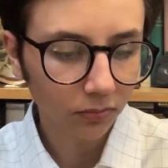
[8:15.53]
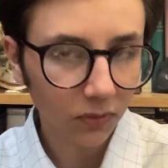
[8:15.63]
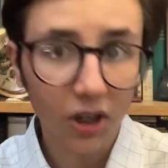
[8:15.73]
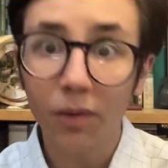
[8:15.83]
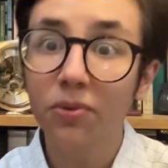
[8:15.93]

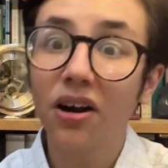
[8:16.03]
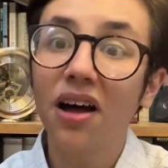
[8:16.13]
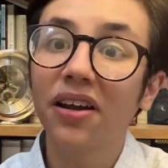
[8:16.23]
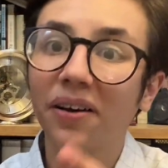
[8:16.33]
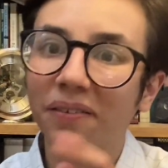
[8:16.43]
Cum
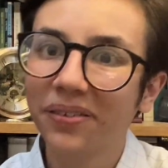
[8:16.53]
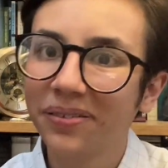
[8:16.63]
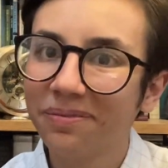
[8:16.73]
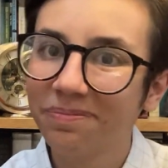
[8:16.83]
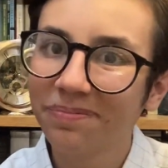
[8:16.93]
grano,
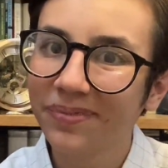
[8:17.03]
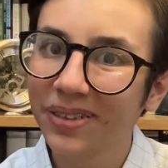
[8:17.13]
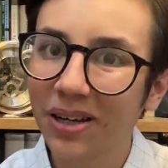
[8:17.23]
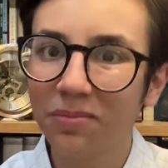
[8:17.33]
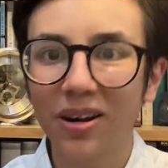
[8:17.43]

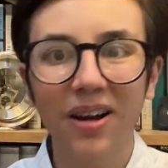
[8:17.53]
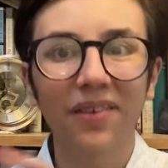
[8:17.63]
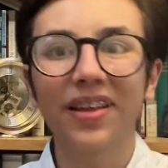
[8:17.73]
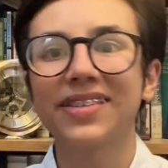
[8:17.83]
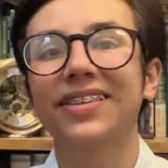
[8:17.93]

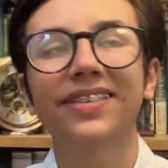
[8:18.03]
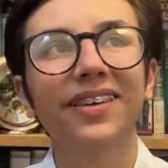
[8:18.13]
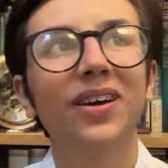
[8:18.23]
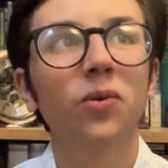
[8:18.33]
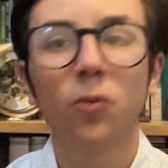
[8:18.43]
that's it,
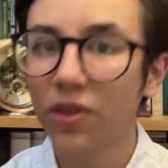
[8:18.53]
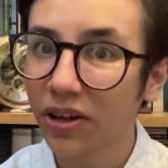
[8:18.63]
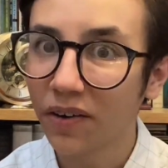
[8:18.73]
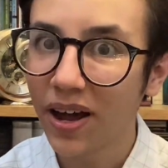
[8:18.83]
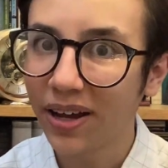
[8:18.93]
with a
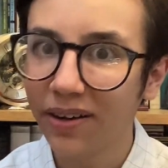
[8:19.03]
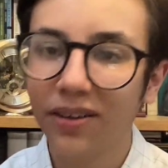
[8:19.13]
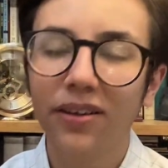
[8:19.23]
grain.